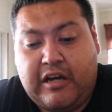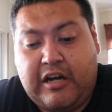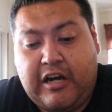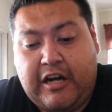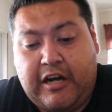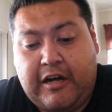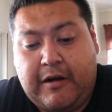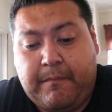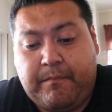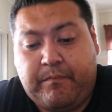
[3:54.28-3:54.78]

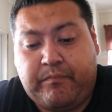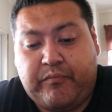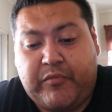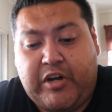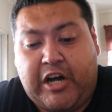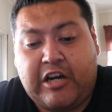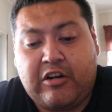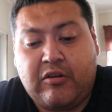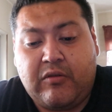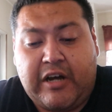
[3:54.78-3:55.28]

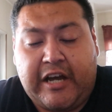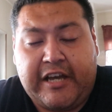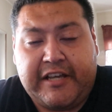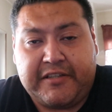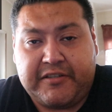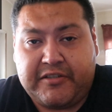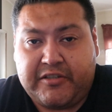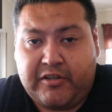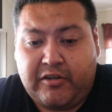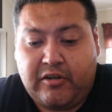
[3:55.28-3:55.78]
Auto
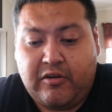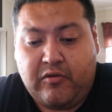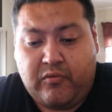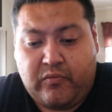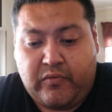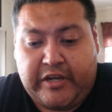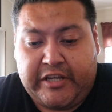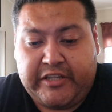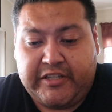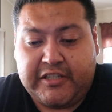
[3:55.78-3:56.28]
ISO
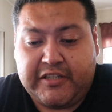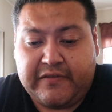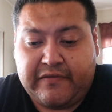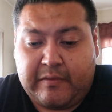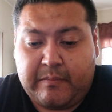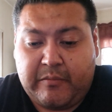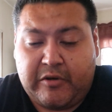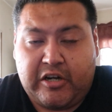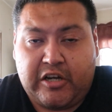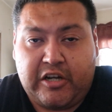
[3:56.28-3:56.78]
ranges
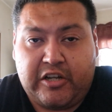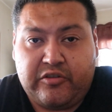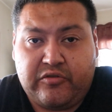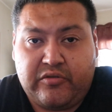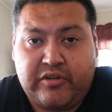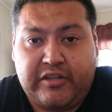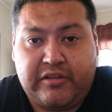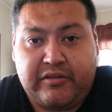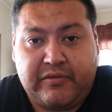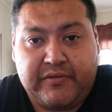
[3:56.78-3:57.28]
from
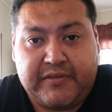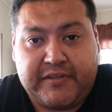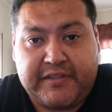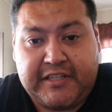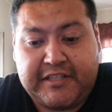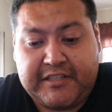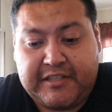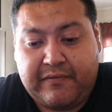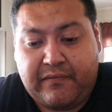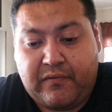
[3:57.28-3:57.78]
100 to
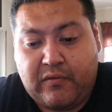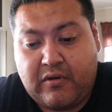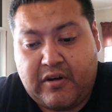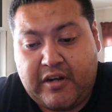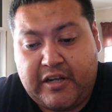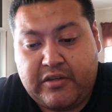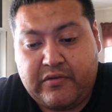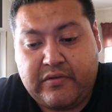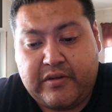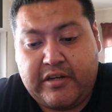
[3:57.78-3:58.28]

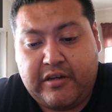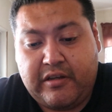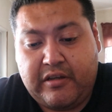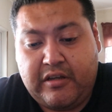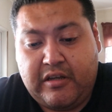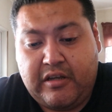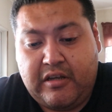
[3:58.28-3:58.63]
6400,